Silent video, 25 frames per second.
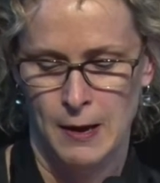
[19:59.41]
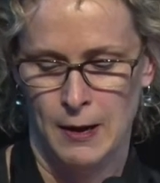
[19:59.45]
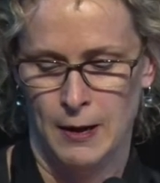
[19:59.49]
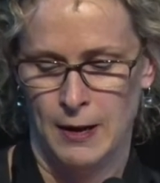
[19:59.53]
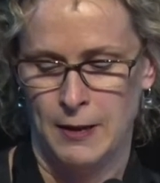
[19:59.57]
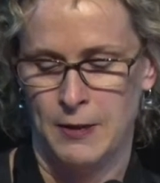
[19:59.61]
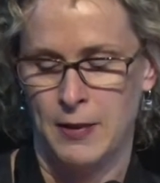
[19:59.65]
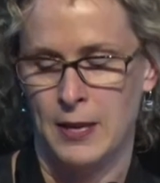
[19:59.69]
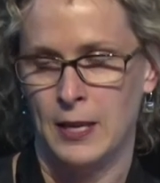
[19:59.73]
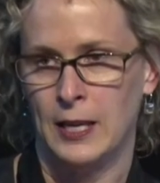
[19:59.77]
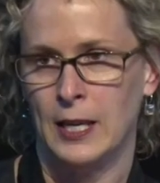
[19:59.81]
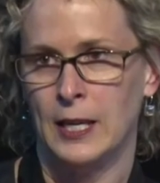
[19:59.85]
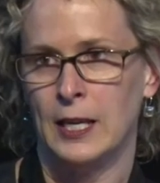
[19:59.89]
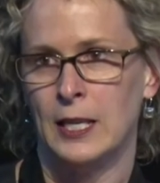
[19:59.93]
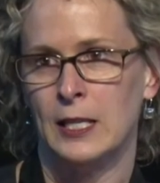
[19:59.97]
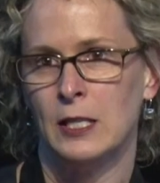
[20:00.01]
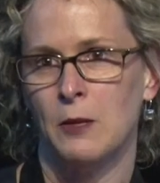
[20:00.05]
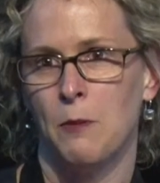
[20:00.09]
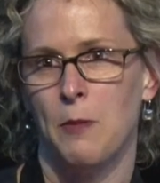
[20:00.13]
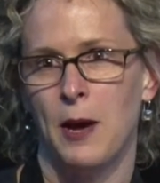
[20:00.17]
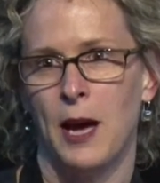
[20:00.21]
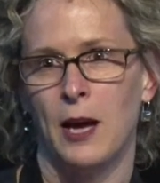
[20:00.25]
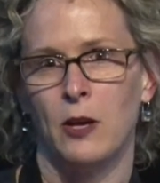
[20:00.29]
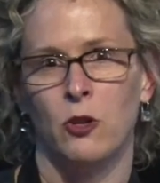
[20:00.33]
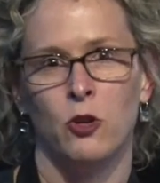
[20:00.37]
I think it is
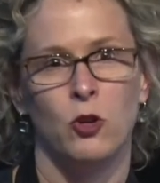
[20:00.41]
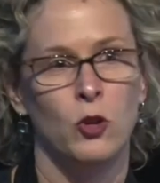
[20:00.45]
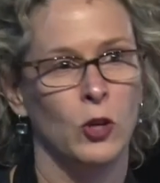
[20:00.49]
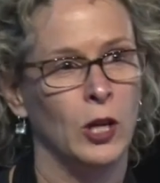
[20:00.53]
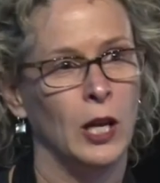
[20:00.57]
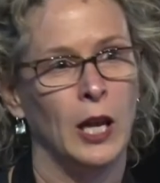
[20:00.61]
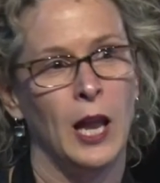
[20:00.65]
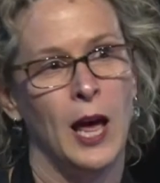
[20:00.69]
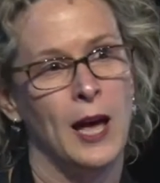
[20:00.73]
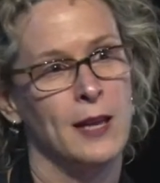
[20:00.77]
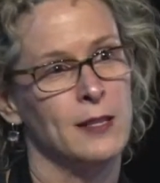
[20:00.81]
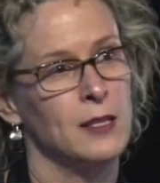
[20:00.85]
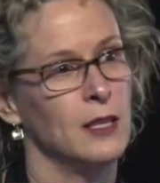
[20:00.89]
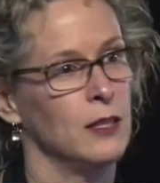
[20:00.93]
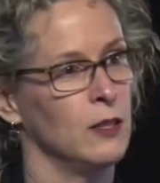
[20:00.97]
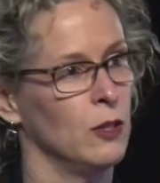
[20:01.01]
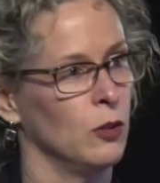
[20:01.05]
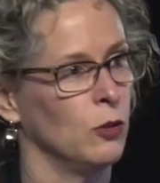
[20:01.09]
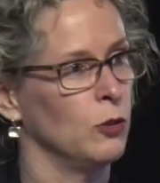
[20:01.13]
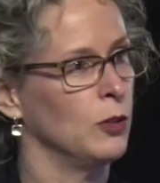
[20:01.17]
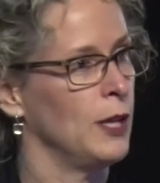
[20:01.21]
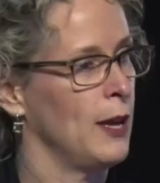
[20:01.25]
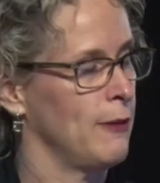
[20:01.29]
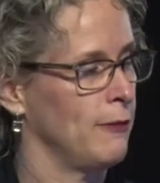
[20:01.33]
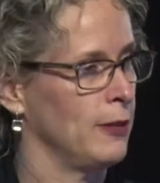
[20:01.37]
about utilising the
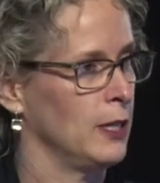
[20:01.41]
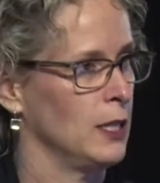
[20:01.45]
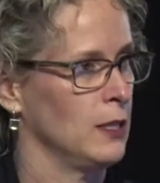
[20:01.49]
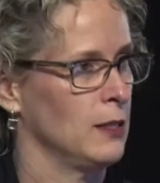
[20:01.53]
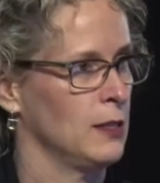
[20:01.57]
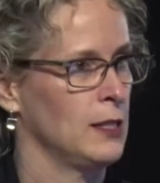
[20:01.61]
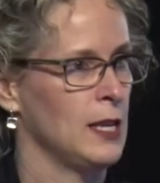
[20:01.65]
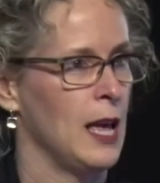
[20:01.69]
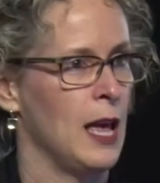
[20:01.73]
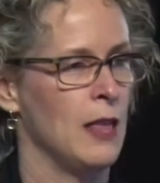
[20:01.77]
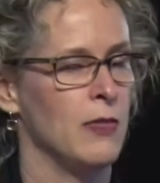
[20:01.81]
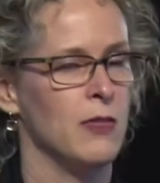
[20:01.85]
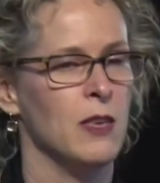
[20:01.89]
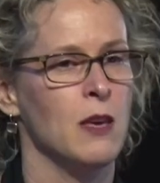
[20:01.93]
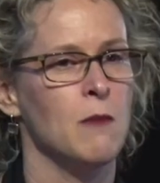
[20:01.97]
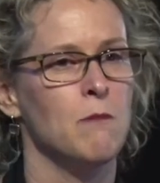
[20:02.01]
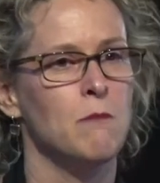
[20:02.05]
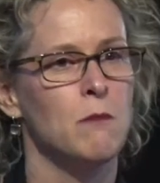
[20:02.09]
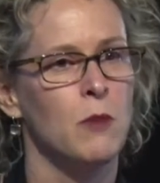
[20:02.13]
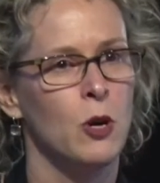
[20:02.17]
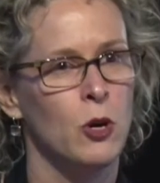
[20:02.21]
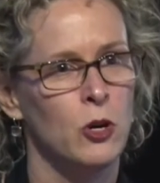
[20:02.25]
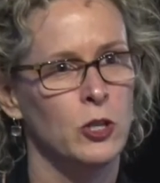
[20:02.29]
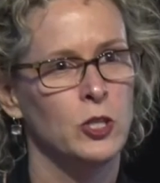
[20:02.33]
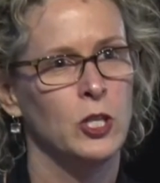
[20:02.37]
good evidence and the
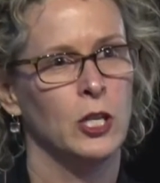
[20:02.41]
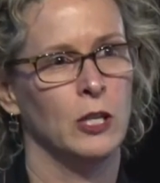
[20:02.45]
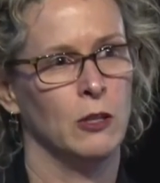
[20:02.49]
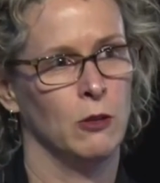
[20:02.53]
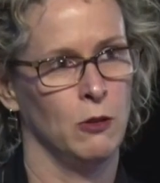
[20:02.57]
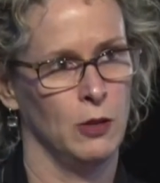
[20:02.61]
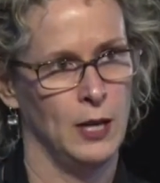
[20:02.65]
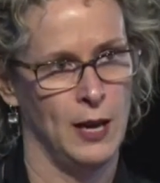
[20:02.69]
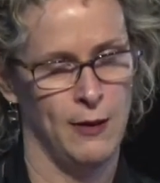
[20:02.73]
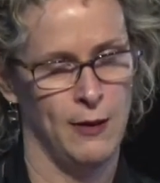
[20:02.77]
emerging good